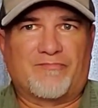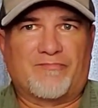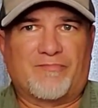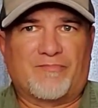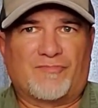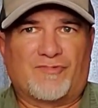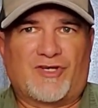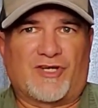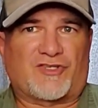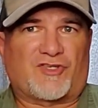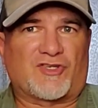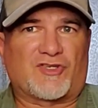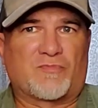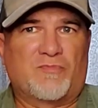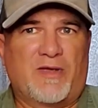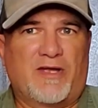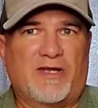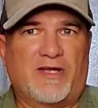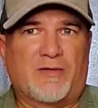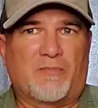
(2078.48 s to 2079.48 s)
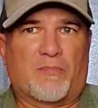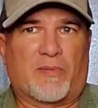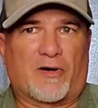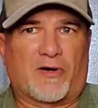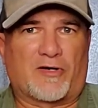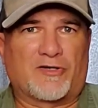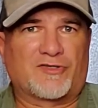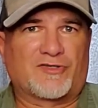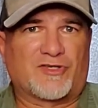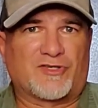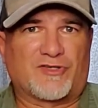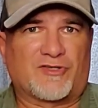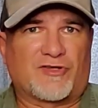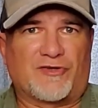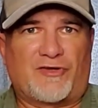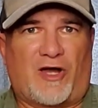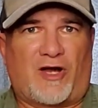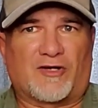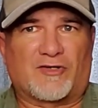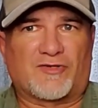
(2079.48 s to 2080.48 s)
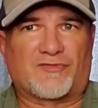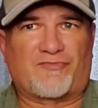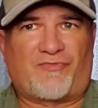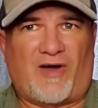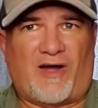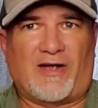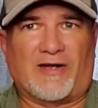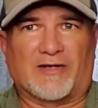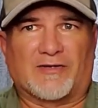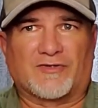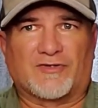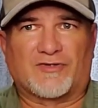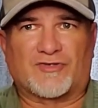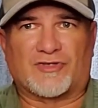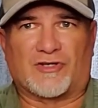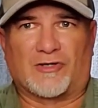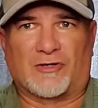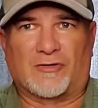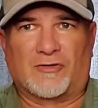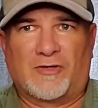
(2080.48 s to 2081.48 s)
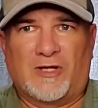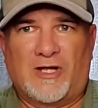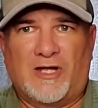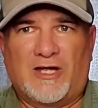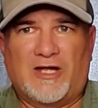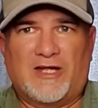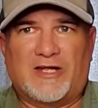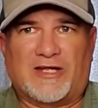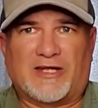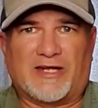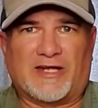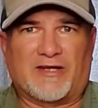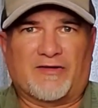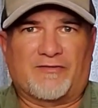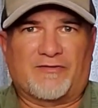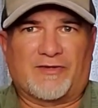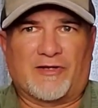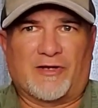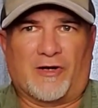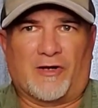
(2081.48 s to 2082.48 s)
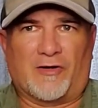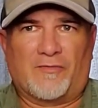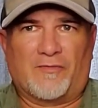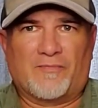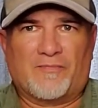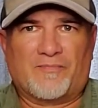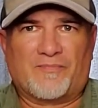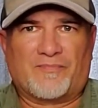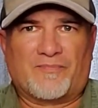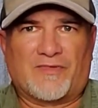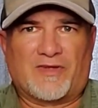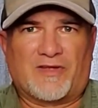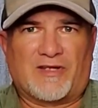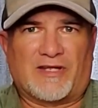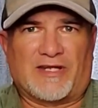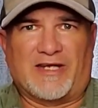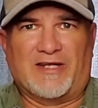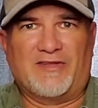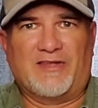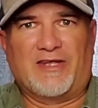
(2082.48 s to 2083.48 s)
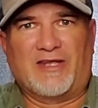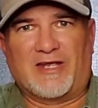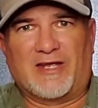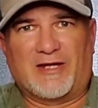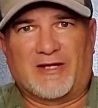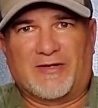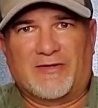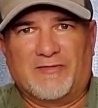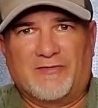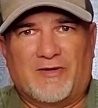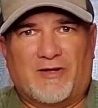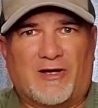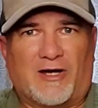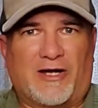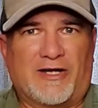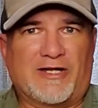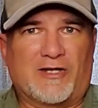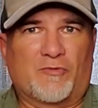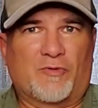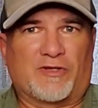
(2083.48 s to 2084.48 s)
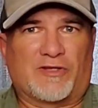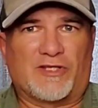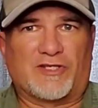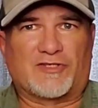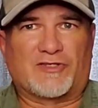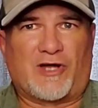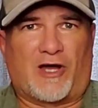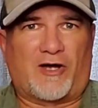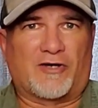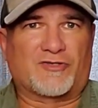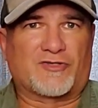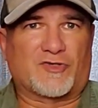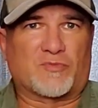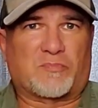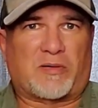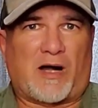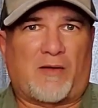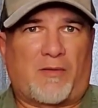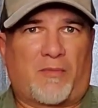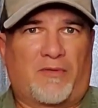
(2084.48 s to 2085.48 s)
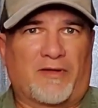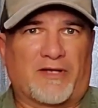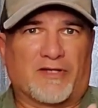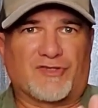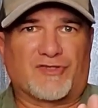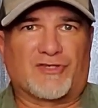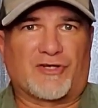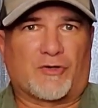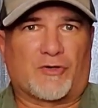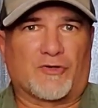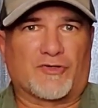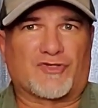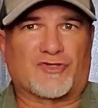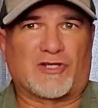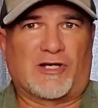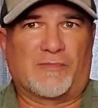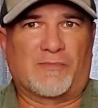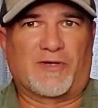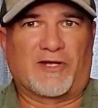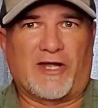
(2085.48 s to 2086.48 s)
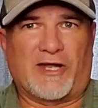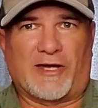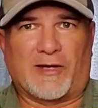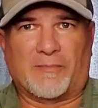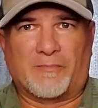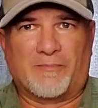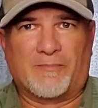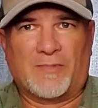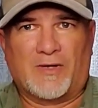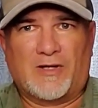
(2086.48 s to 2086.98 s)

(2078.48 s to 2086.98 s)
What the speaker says: just as many birds as the dogs find. So, in the end, hunting with these dogs is probably a zero-sum game.